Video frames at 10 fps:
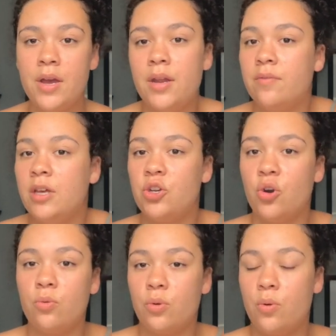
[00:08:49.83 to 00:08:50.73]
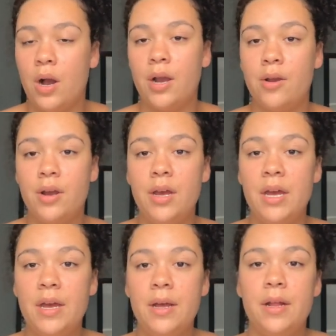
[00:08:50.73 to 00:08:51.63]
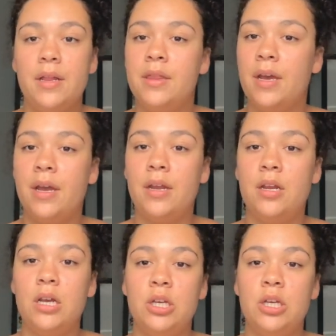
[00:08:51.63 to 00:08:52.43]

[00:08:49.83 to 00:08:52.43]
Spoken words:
And if they don't require it, then